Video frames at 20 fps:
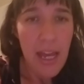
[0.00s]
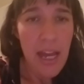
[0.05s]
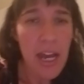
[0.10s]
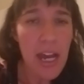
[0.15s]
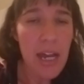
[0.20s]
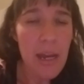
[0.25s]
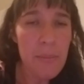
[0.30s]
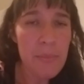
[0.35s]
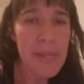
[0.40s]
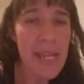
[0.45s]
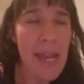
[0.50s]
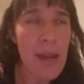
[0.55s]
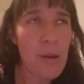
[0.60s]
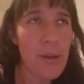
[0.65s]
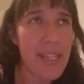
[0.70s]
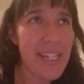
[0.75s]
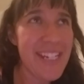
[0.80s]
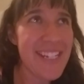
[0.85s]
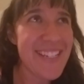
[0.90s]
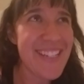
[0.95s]

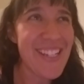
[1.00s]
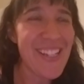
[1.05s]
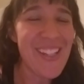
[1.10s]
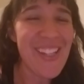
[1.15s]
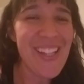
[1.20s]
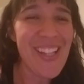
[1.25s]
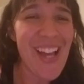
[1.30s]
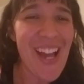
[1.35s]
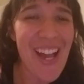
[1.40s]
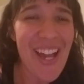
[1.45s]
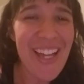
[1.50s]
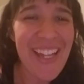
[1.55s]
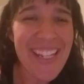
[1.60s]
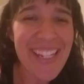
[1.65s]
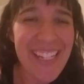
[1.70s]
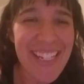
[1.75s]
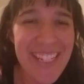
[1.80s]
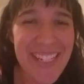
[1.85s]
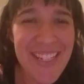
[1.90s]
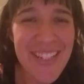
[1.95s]
Now it is a lot
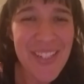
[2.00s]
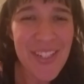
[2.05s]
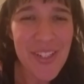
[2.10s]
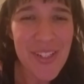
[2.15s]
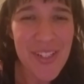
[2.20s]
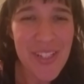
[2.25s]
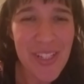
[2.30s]
easier